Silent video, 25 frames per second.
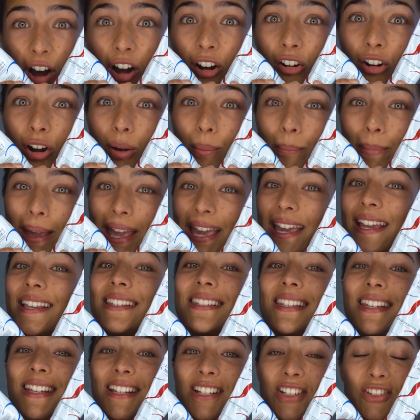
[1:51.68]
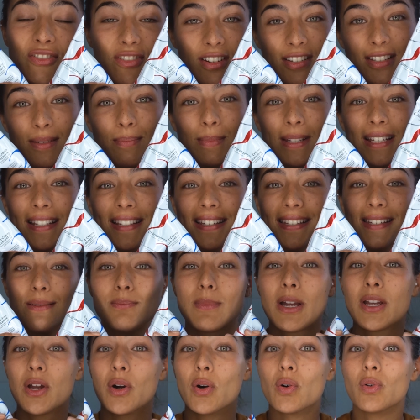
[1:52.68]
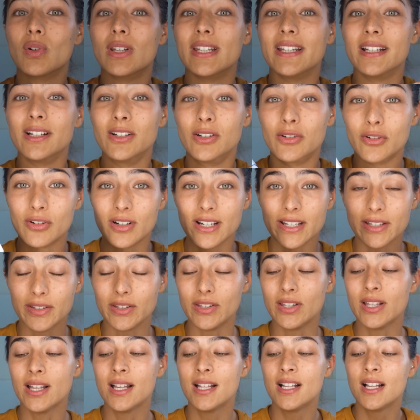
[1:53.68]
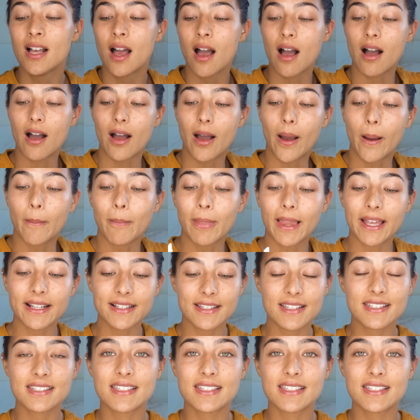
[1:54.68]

are amazing. Trust me, this is my holy grail. Like the